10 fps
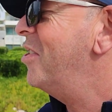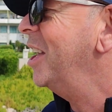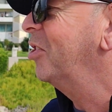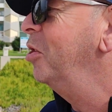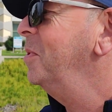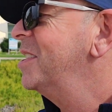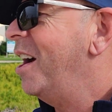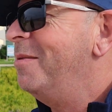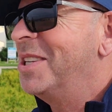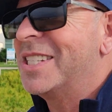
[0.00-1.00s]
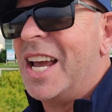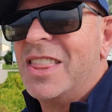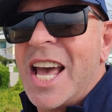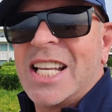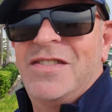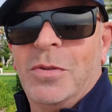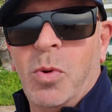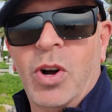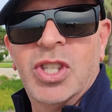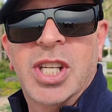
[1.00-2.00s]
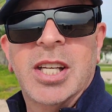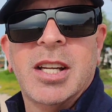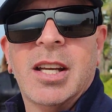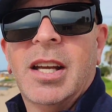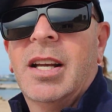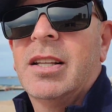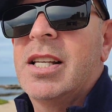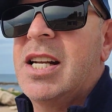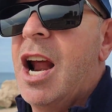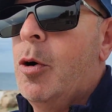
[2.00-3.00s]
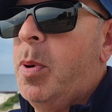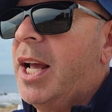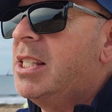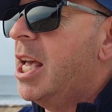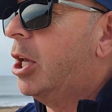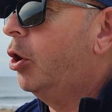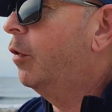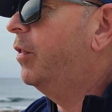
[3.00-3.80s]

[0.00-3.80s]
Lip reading: I think it could be time to say thanks for watching. There's an aeroplane taking off.